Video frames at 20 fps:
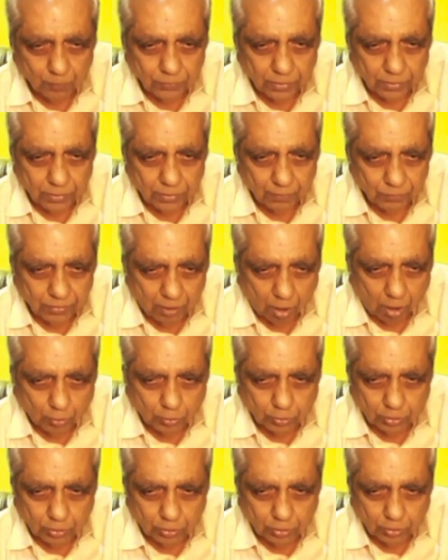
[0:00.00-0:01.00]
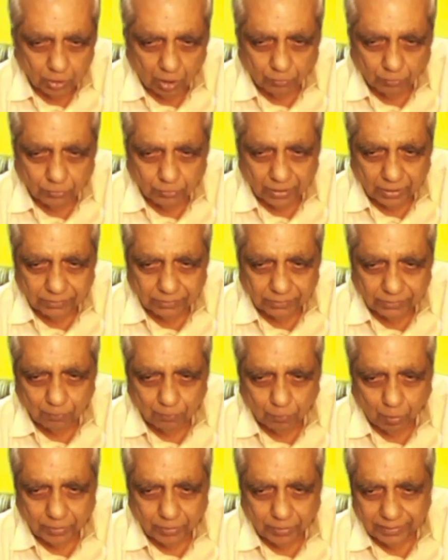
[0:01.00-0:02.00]
out of 13.8.
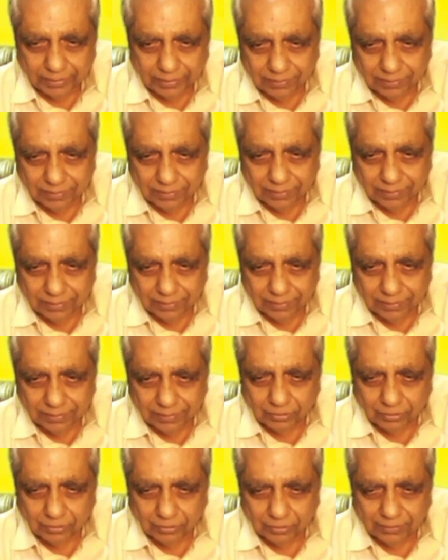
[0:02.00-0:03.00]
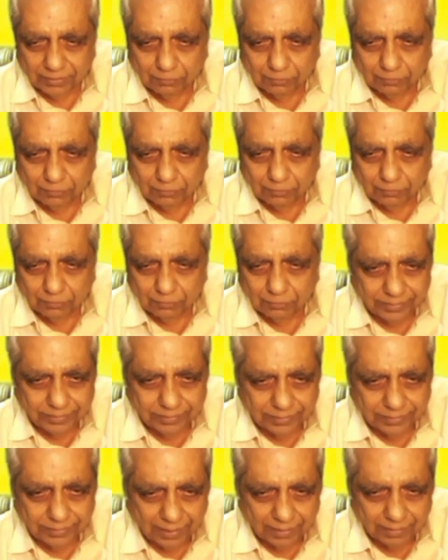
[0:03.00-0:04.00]
So this is fractional error in time
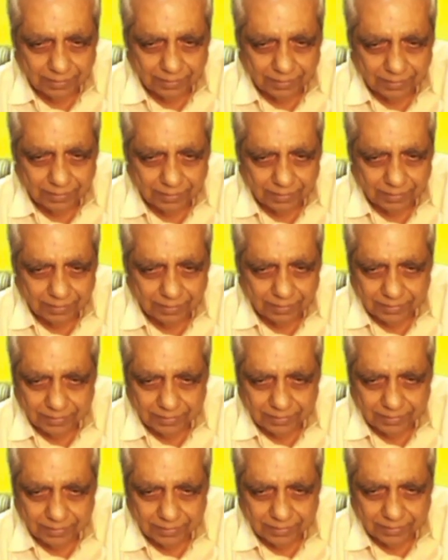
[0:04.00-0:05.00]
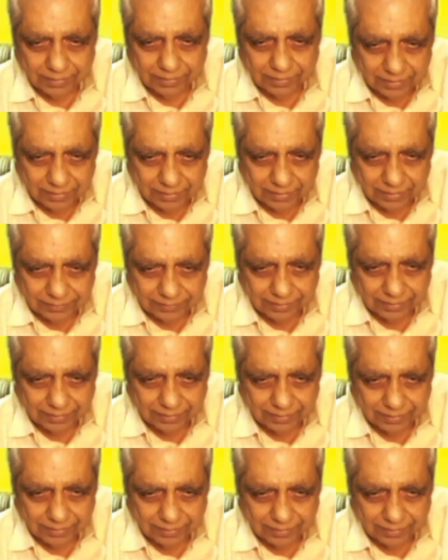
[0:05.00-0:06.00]
in distance.
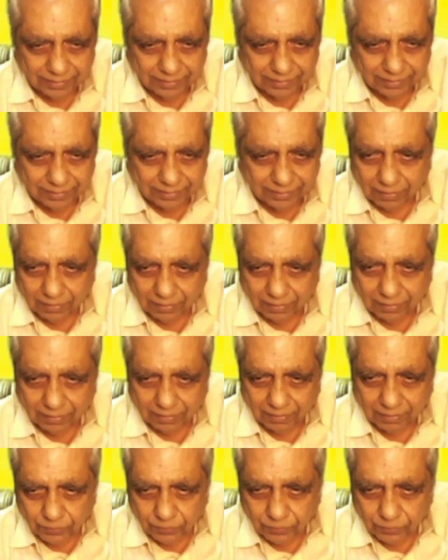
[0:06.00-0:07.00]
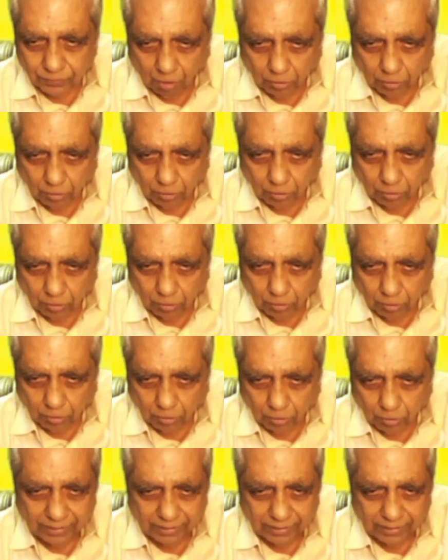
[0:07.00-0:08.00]
Then what is fractional error
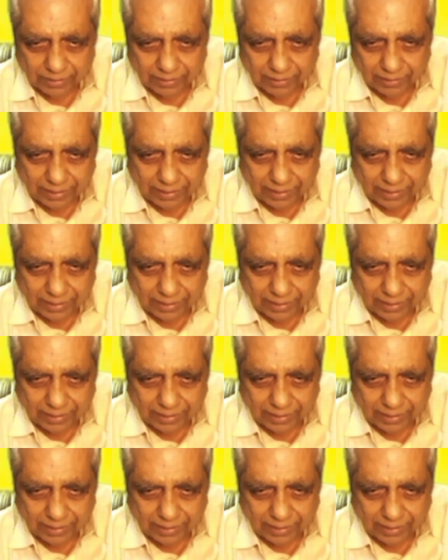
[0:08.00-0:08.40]
in time?